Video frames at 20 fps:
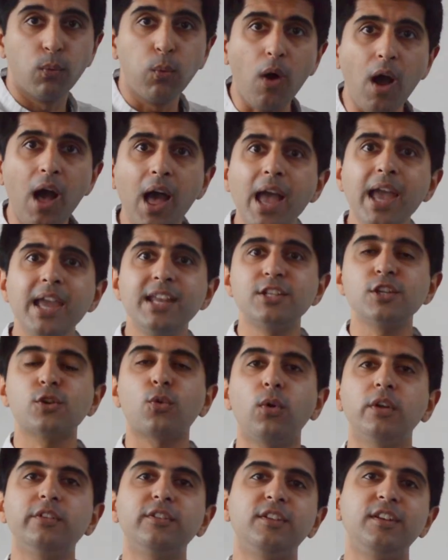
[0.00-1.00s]
Why did
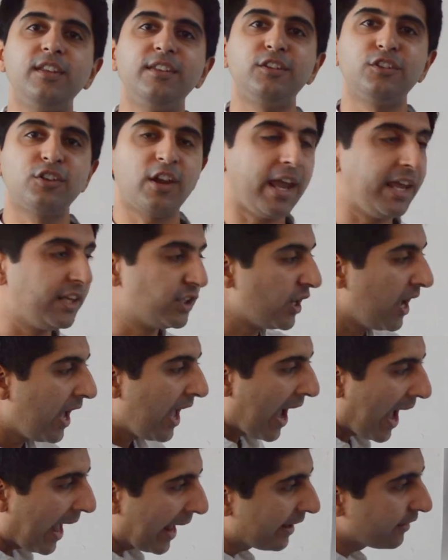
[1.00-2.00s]
quantities change
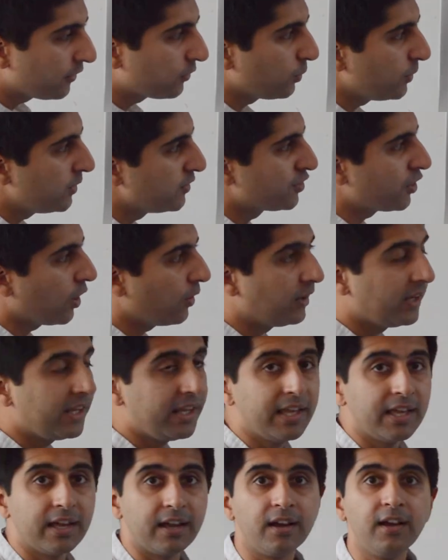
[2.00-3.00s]
as we've shown
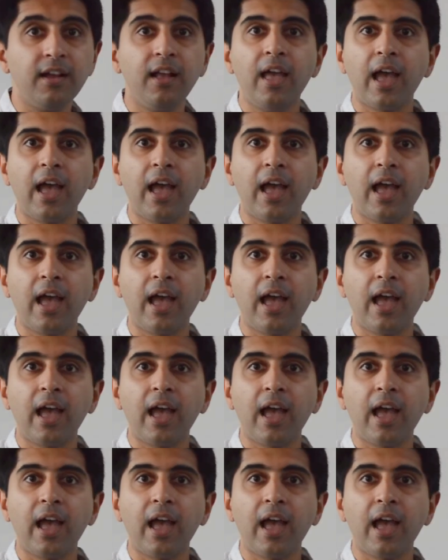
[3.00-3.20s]
here?